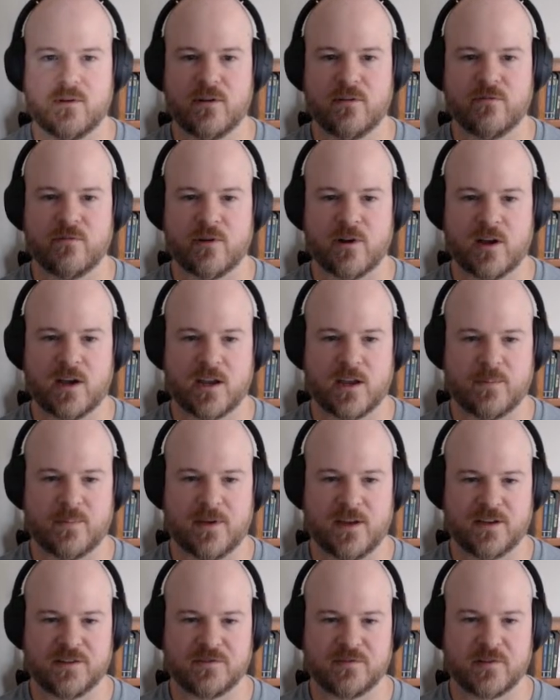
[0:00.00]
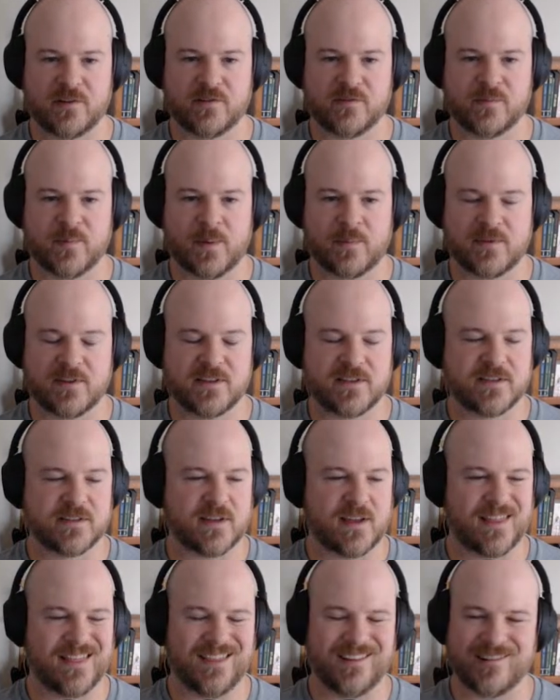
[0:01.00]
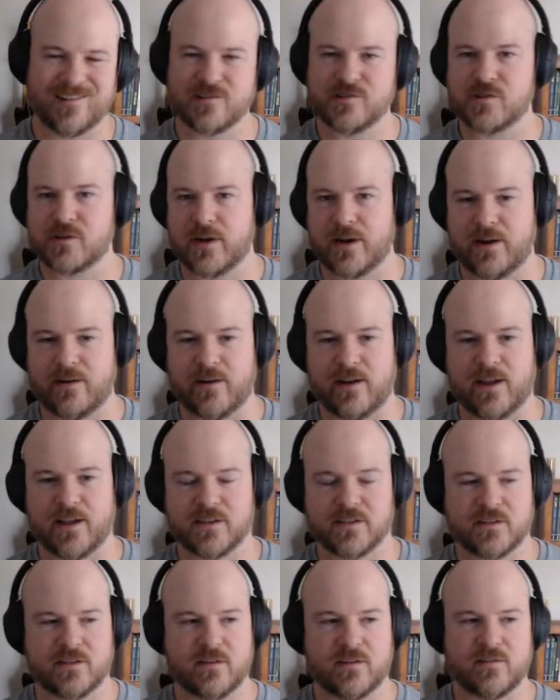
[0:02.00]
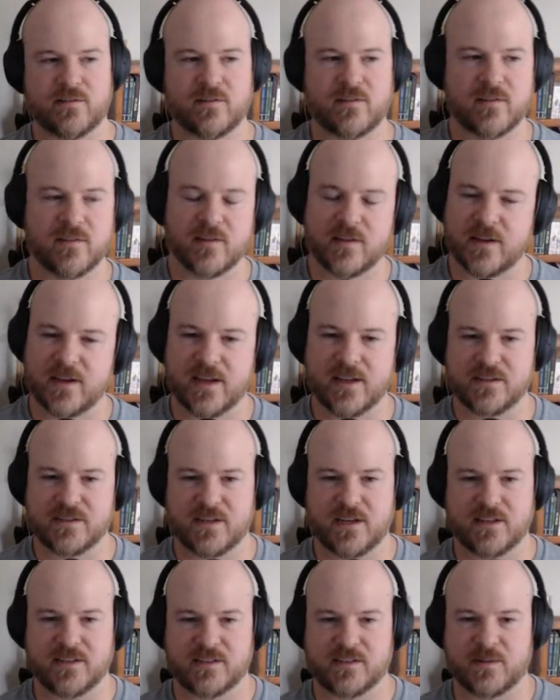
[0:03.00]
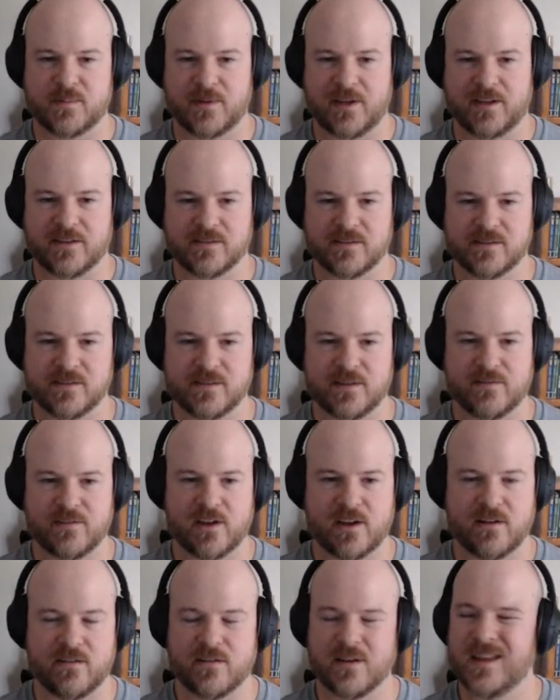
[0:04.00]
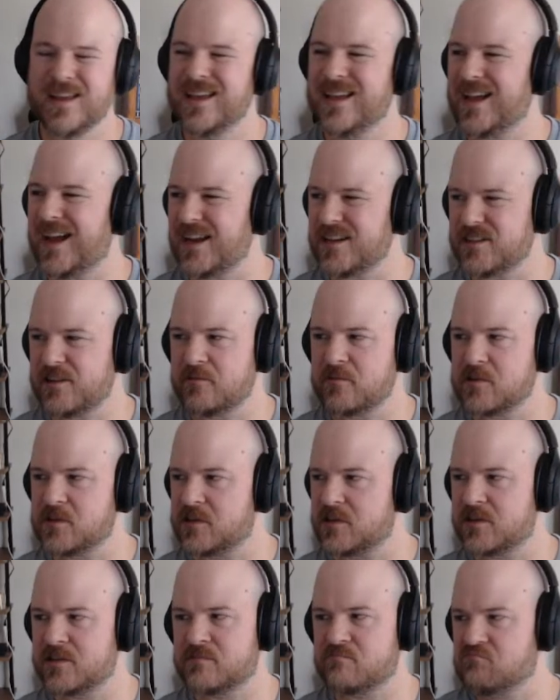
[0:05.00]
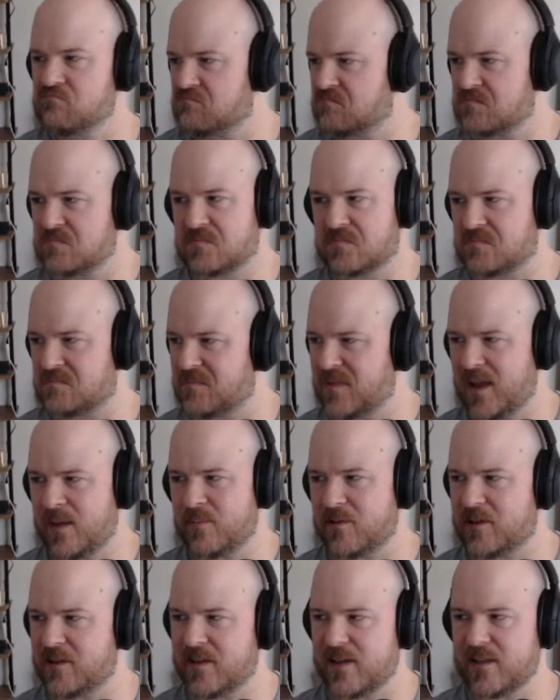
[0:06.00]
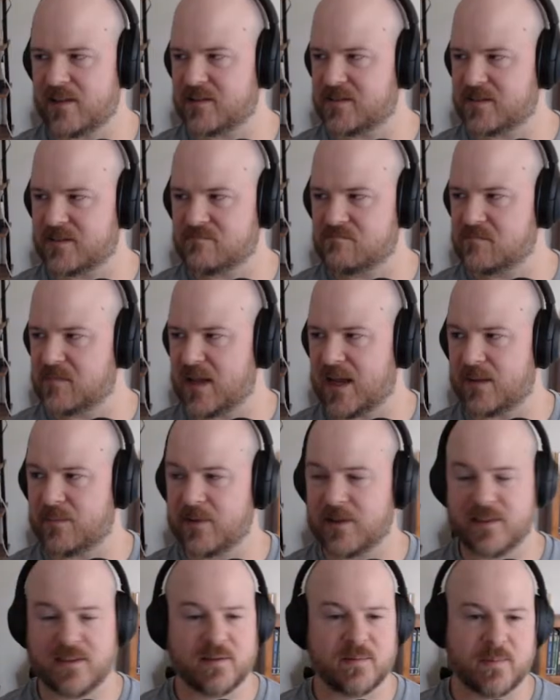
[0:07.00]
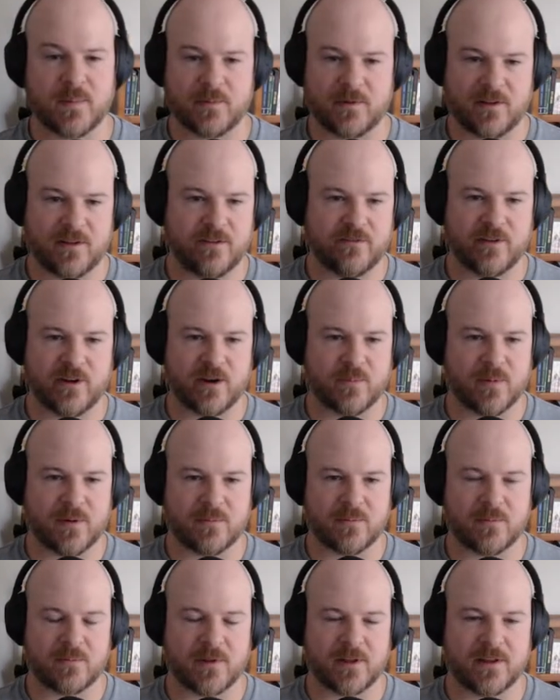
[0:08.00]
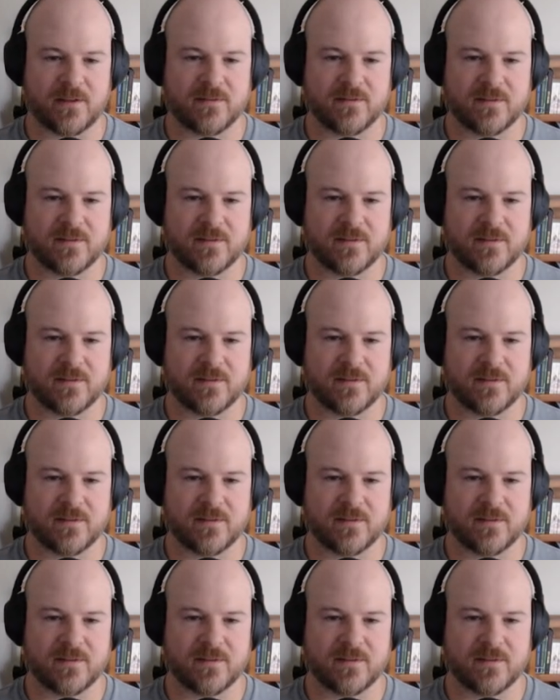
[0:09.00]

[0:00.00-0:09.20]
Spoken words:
go for occupation, because remember, this is a larger area, so there is a chance that somebody else is living here. Actually, we should just be able to tell us how many of these people live here, probably.